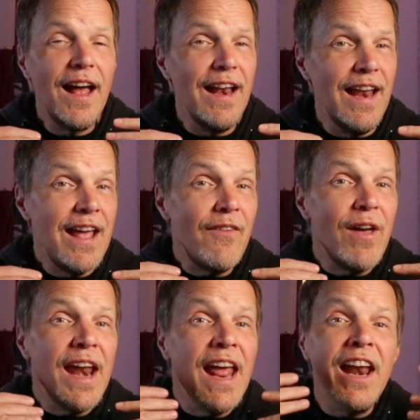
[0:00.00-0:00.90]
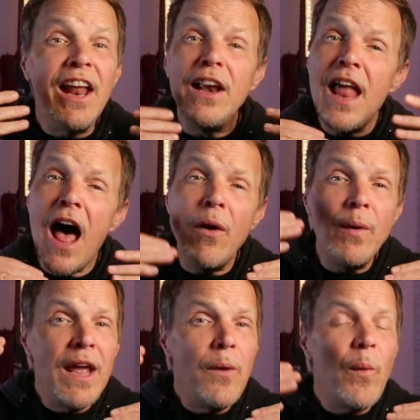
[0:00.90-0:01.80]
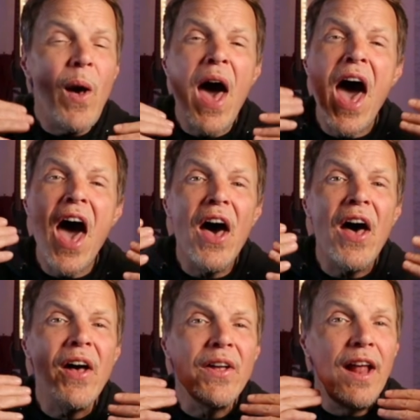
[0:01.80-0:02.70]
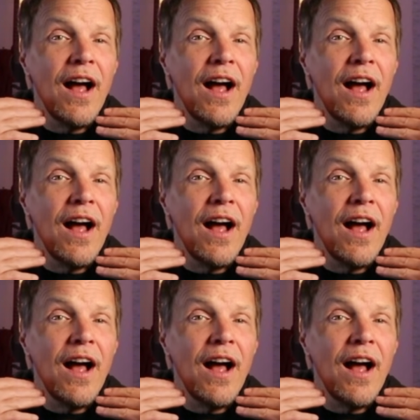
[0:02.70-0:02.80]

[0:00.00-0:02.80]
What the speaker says: Living in a lonely world.